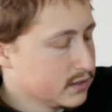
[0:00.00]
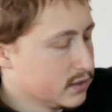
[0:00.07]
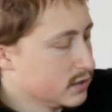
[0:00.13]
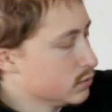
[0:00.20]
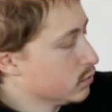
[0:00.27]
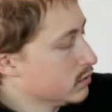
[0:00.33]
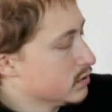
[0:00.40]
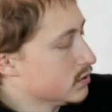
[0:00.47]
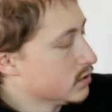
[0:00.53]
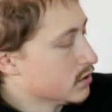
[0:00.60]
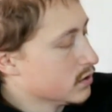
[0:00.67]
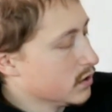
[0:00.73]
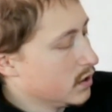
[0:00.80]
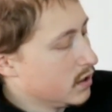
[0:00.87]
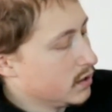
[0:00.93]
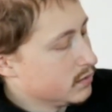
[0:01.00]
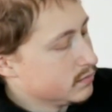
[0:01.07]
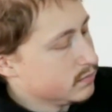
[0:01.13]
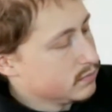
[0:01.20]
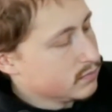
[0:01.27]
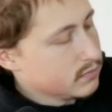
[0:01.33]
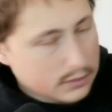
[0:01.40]
These ones are
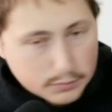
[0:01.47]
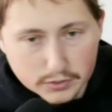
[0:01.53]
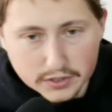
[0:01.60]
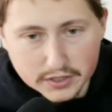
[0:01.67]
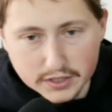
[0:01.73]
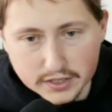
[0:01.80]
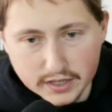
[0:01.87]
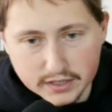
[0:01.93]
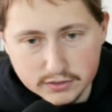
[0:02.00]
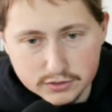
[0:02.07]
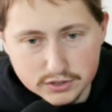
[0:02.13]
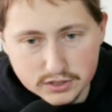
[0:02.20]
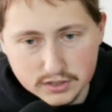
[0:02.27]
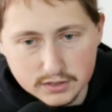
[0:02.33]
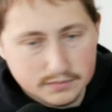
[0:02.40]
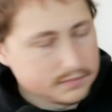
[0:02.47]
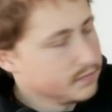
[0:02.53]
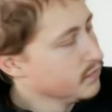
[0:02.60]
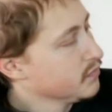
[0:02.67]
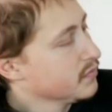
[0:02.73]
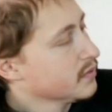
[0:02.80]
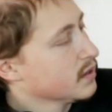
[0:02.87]
they're pretty good.
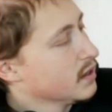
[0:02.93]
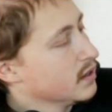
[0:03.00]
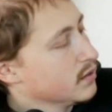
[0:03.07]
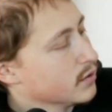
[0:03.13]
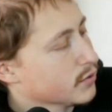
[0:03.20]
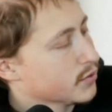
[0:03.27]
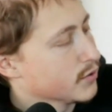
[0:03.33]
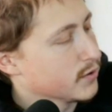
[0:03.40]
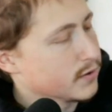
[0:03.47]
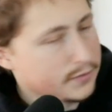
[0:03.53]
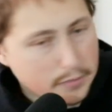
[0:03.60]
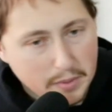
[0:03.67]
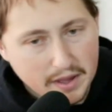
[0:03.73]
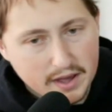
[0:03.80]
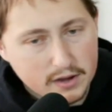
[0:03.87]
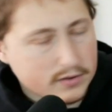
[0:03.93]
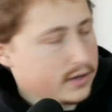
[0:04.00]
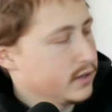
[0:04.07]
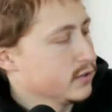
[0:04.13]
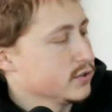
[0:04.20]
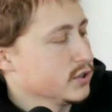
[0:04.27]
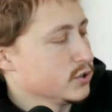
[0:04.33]
They're a third of a pound. I
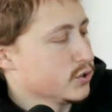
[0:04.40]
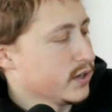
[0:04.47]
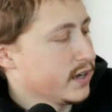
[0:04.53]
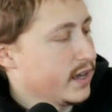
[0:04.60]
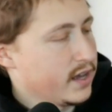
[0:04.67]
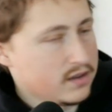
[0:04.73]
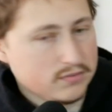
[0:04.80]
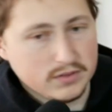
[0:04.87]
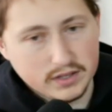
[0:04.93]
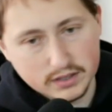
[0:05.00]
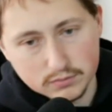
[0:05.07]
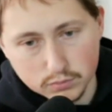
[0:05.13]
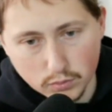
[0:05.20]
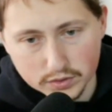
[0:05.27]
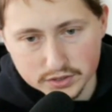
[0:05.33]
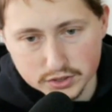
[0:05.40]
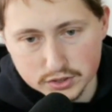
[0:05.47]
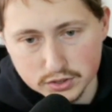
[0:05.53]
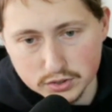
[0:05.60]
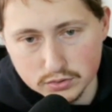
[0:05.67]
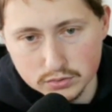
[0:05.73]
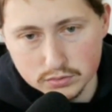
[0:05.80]
usually try to have like 1 to
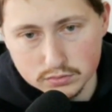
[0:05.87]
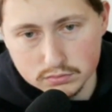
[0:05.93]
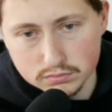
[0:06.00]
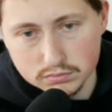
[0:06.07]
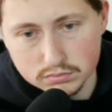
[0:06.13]
2.